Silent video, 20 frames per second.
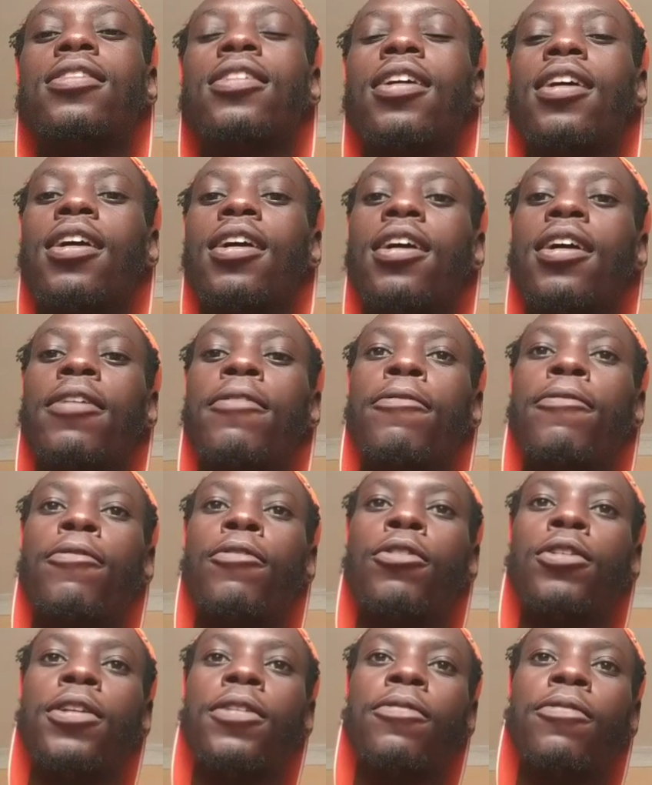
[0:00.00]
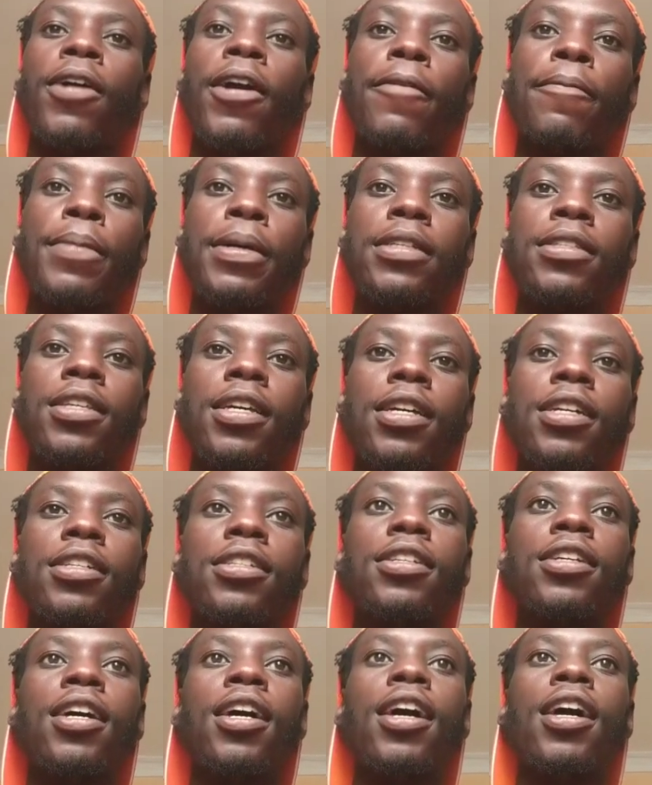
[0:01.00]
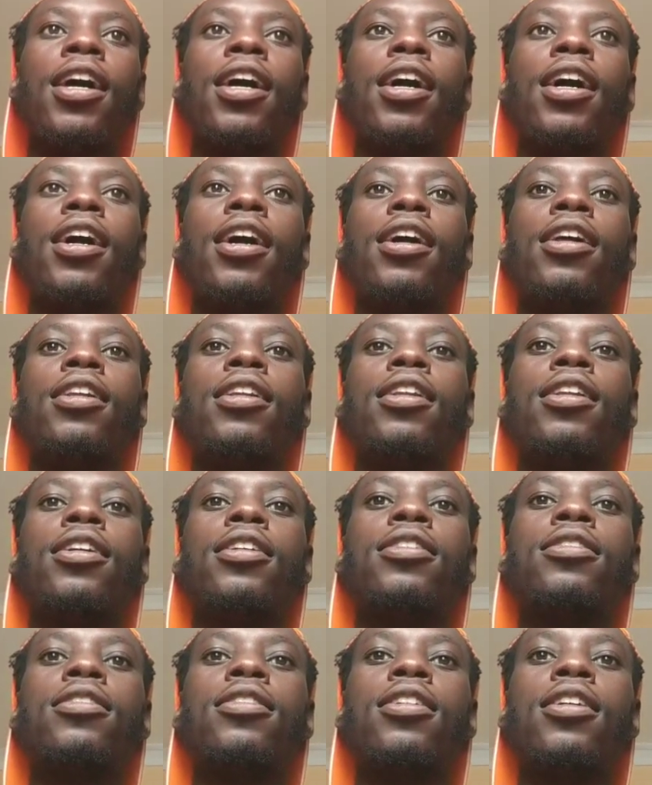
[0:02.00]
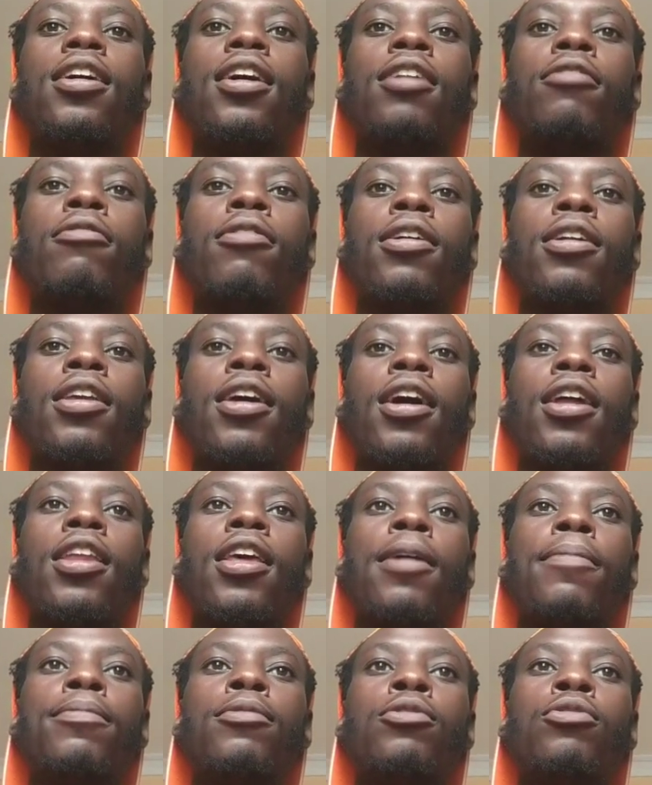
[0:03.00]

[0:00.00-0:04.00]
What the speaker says: 45%, release here you can add up